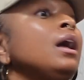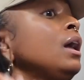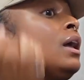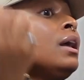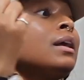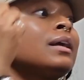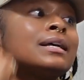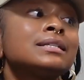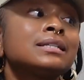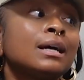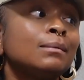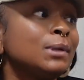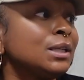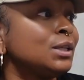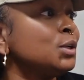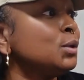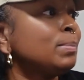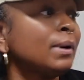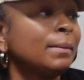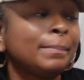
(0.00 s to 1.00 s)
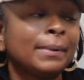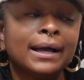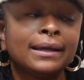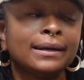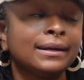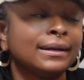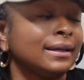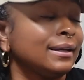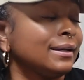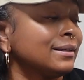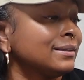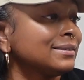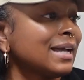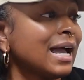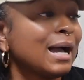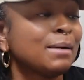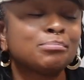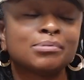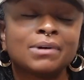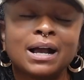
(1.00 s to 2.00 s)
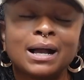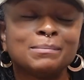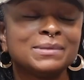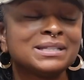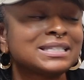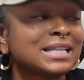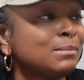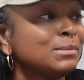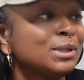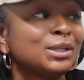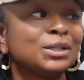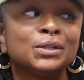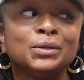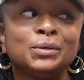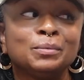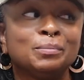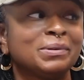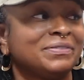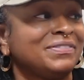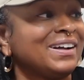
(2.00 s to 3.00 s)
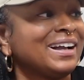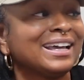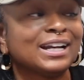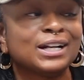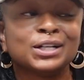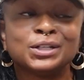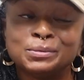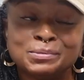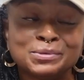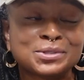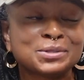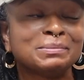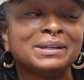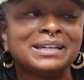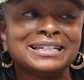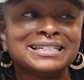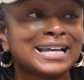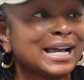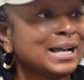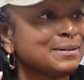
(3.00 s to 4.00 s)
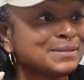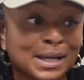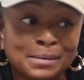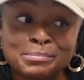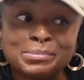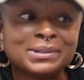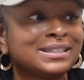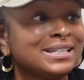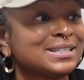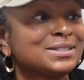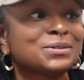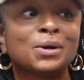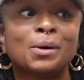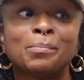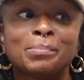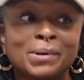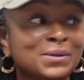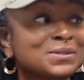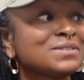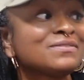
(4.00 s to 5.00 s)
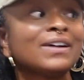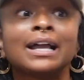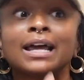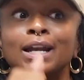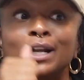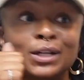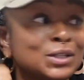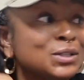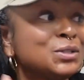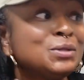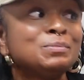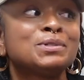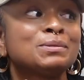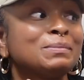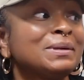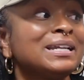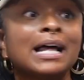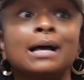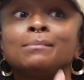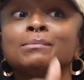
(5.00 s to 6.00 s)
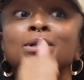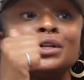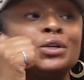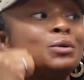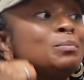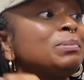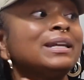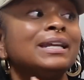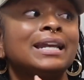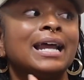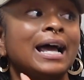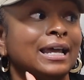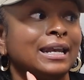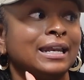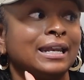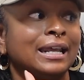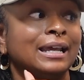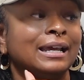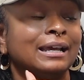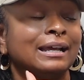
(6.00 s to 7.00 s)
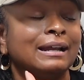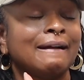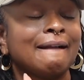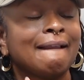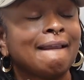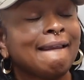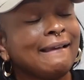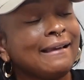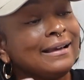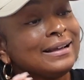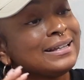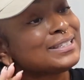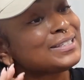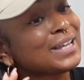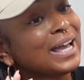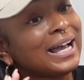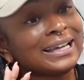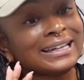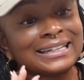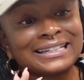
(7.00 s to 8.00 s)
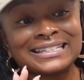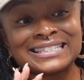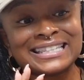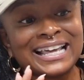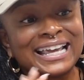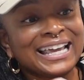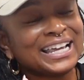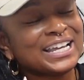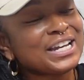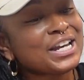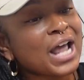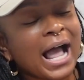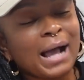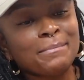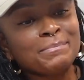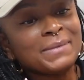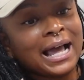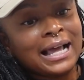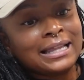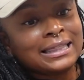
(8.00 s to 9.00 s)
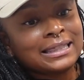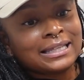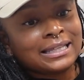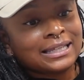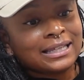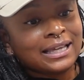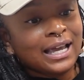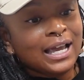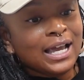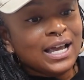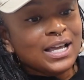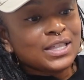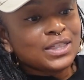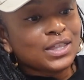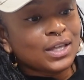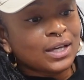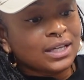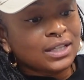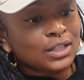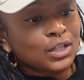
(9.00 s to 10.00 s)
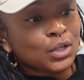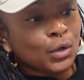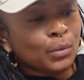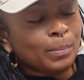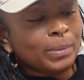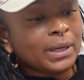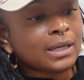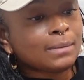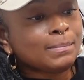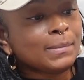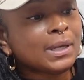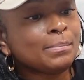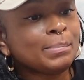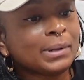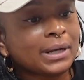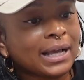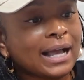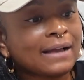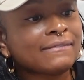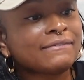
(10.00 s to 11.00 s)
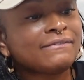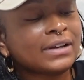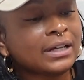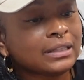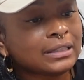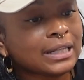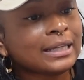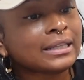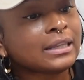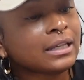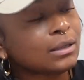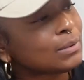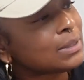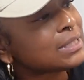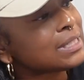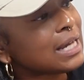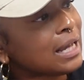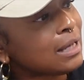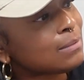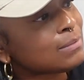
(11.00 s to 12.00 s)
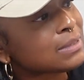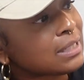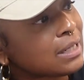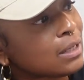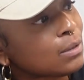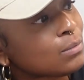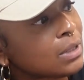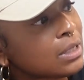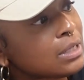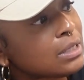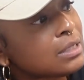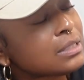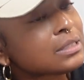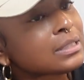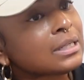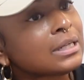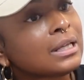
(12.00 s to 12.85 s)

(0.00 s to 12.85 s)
Because I'm going to loop up out of there. I promise I'm going to loop. If I got to loop too many times, I put this on a post. If I got to loop too many, I'm looping it out of there. So I understand I'm not the pick me, but I felt like there were times that I was.